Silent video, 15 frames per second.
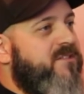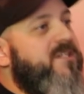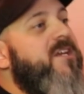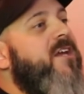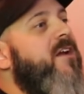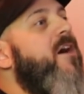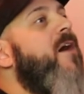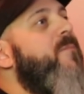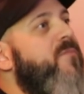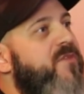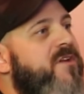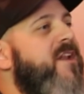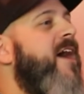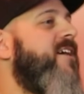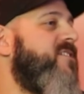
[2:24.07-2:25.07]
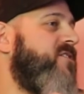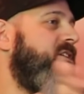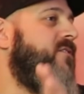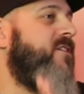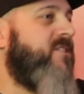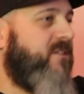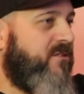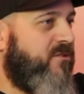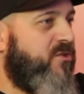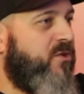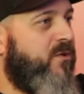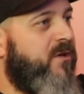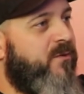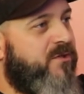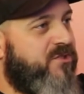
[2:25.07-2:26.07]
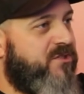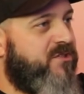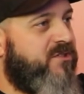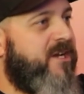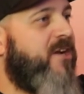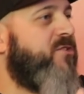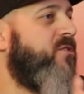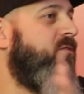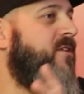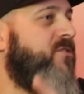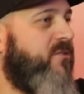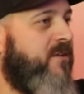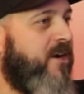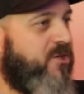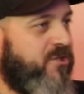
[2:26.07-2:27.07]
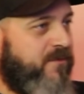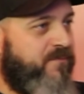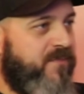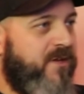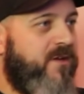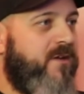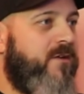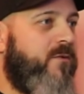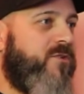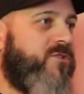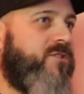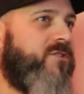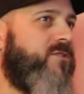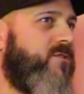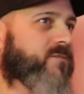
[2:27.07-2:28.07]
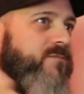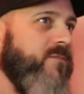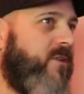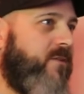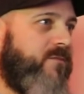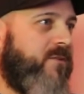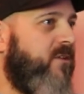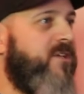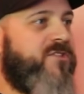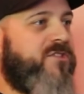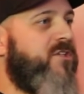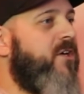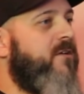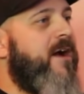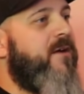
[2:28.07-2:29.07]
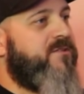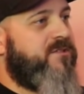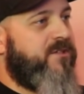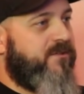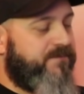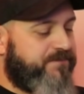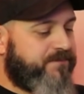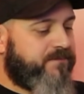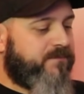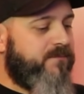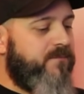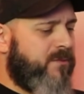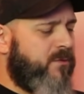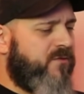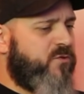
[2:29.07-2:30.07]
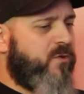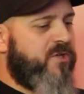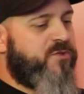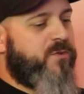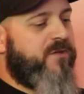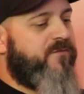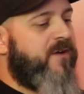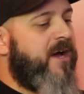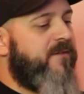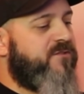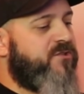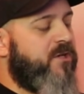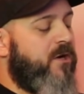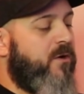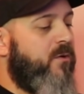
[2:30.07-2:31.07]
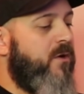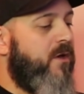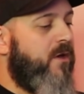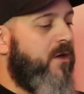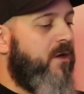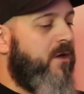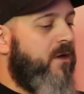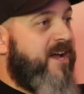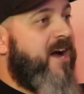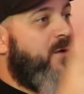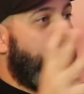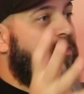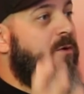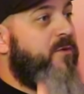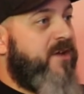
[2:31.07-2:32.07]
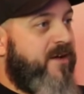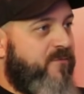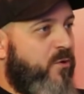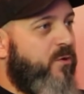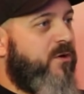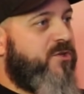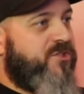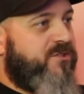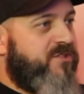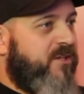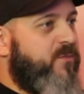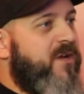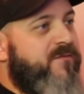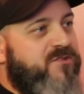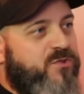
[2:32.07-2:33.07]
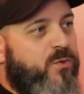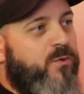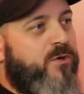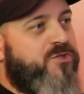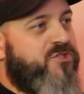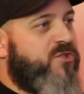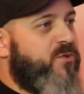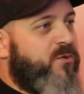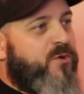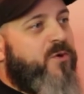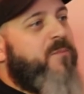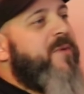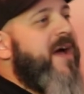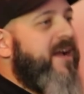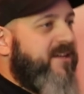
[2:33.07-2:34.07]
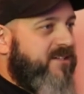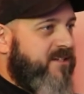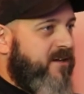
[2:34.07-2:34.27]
teeing up the next series that they're doing, which is Dexter Resurrection, which is at least a year out still, summer of 2025. So right now we have origins, like we have his origins, so we're going back in